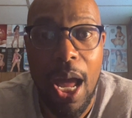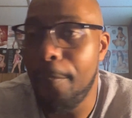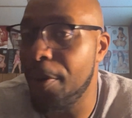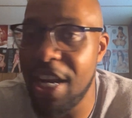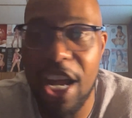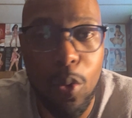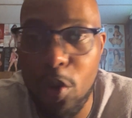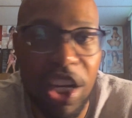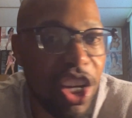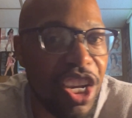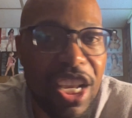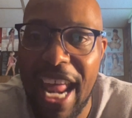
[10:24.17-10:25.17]
Pernell
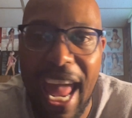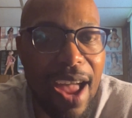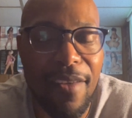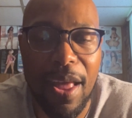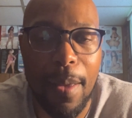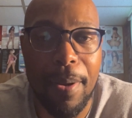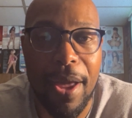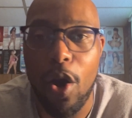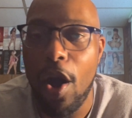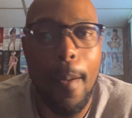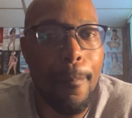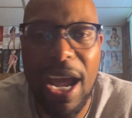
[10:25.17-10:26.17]
Whitaker didn't have that belt.
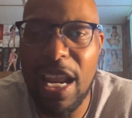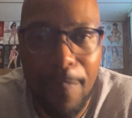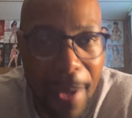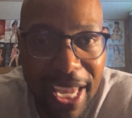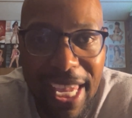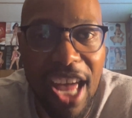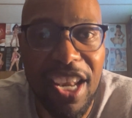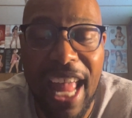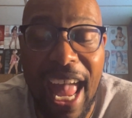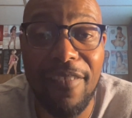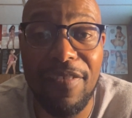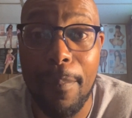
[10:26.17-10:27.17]
Manny Pacquiao didn't
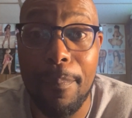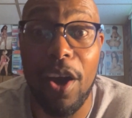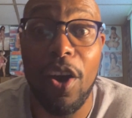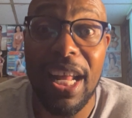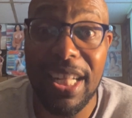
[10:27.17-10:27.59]
have that belt.